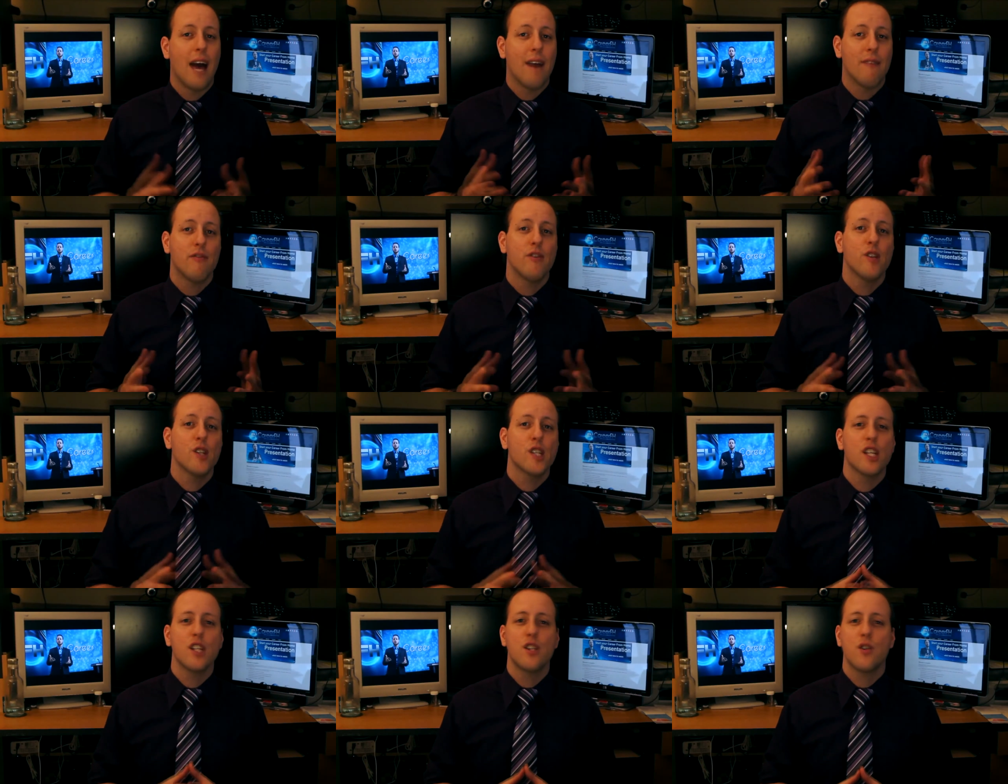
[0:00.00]
have
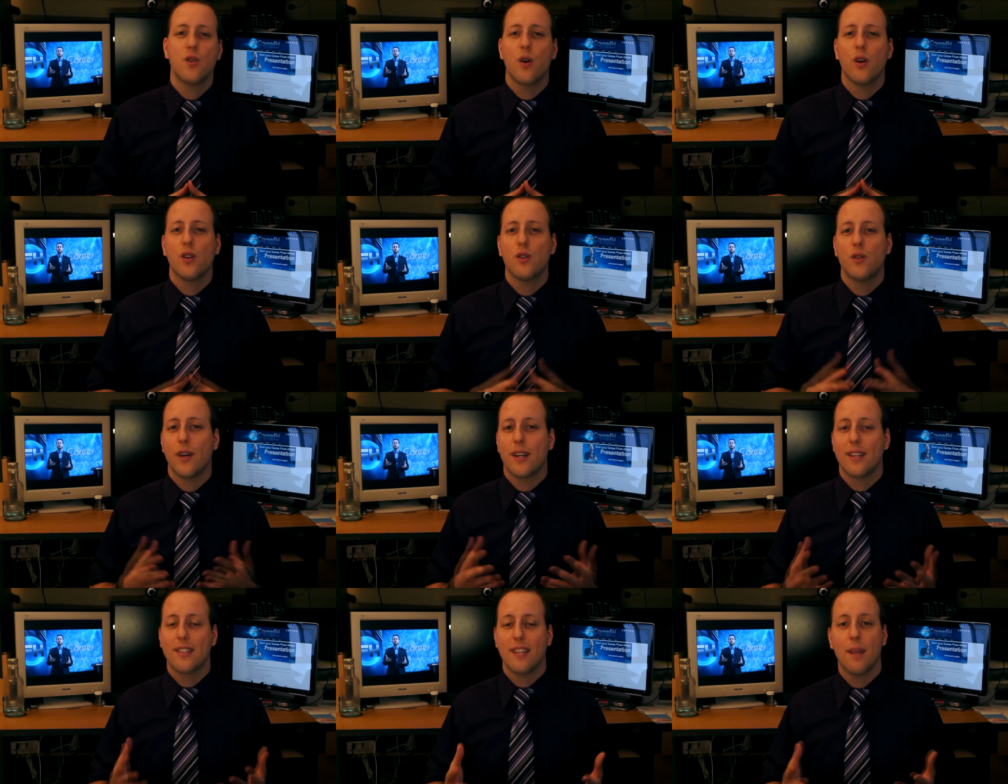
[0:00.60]
full control
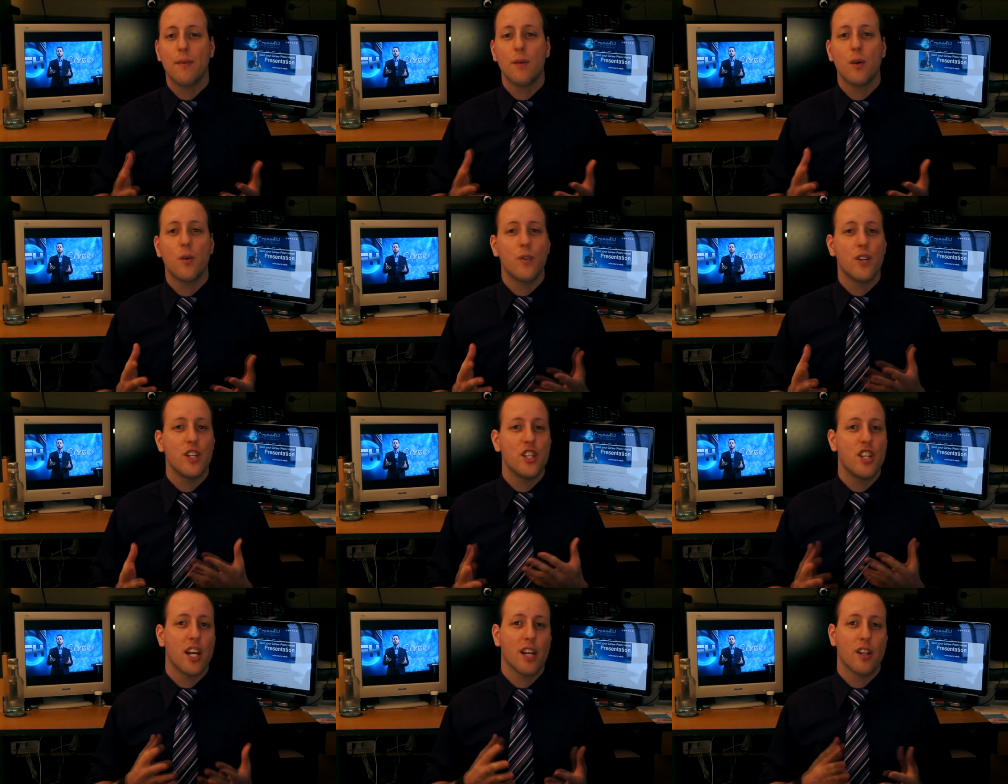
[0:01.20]
to accept or
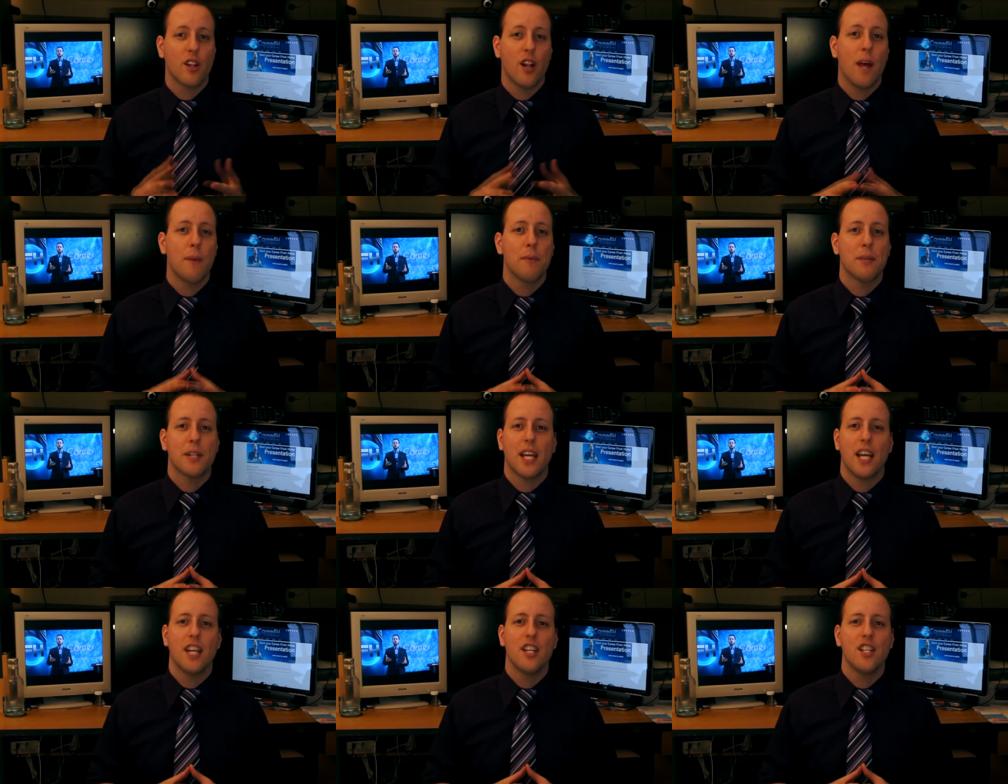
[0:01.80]
reject their
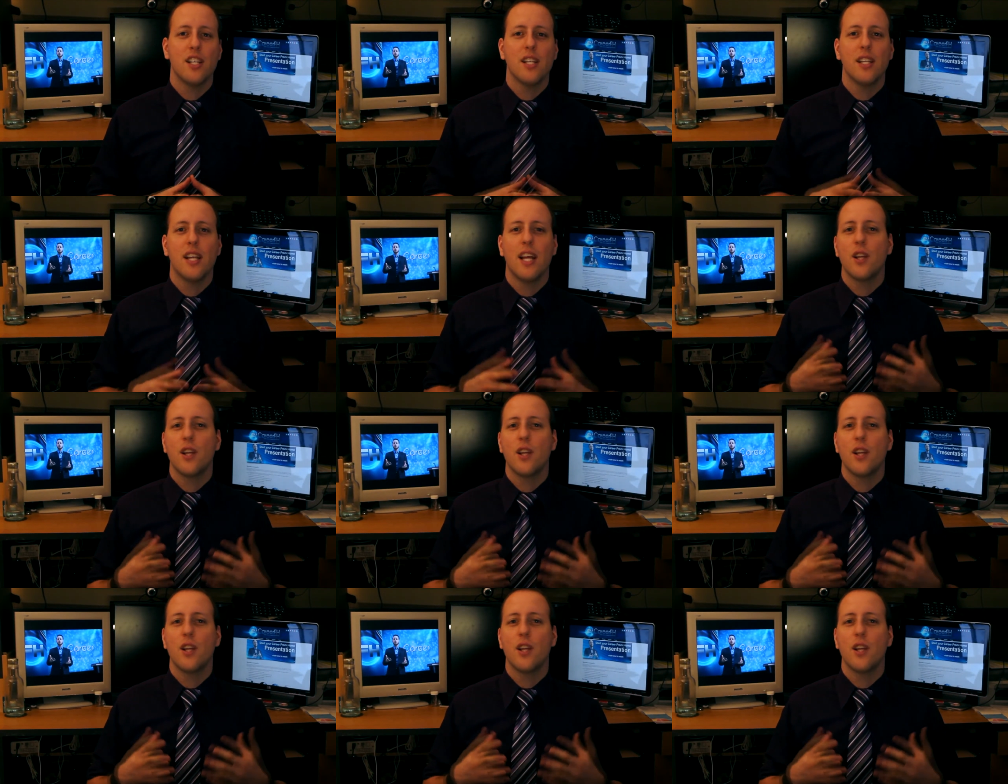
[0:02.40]
application,